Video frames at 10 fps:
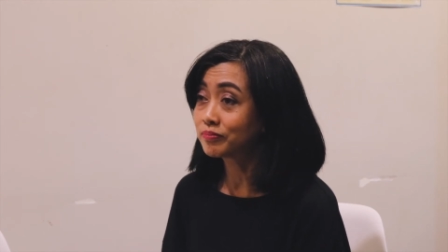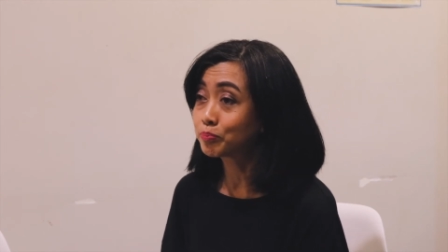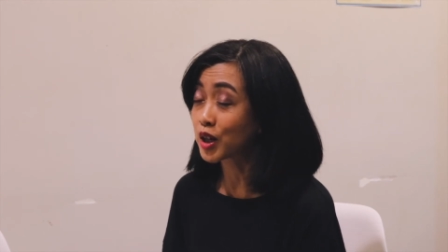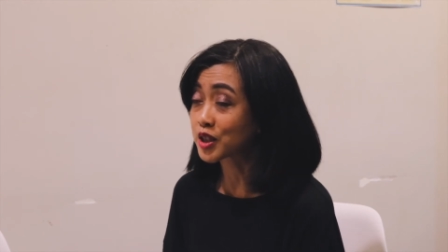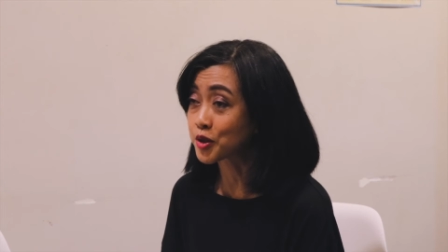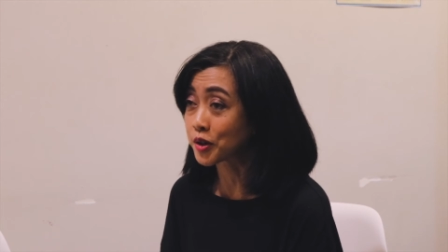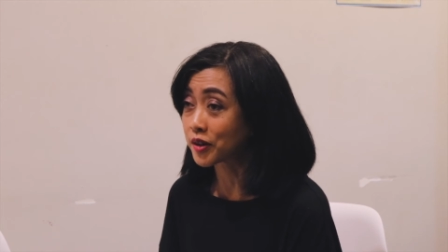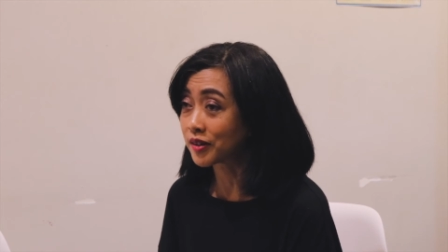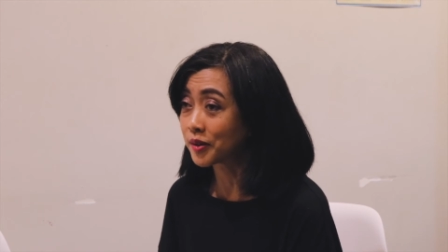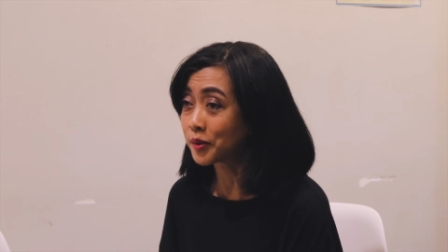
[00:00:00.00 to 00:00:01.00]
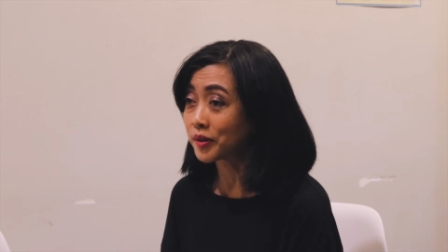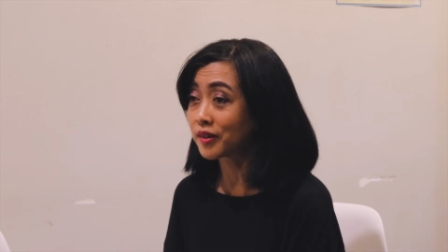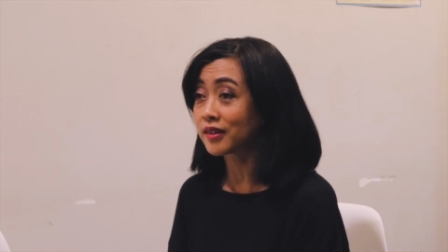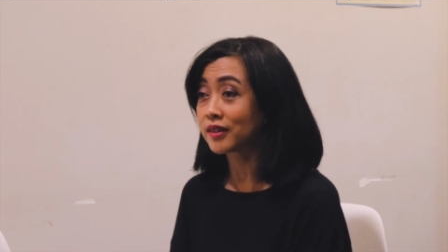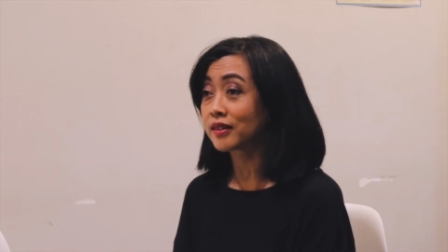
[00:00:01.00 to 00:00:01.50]
pressure
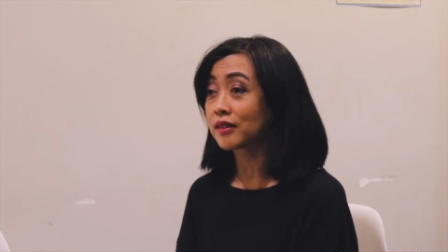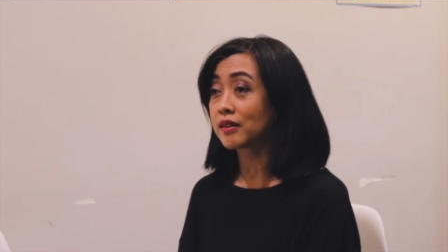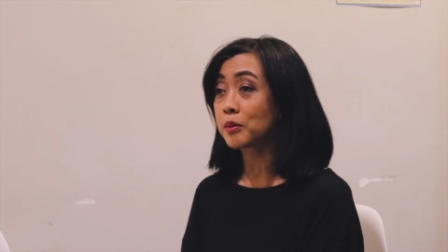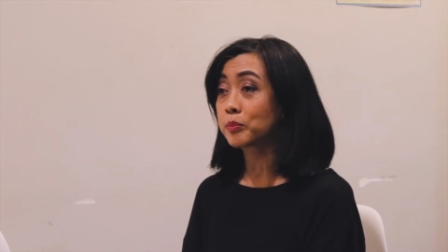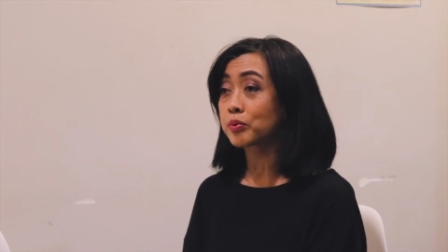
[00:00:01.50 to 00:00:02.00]
or uh,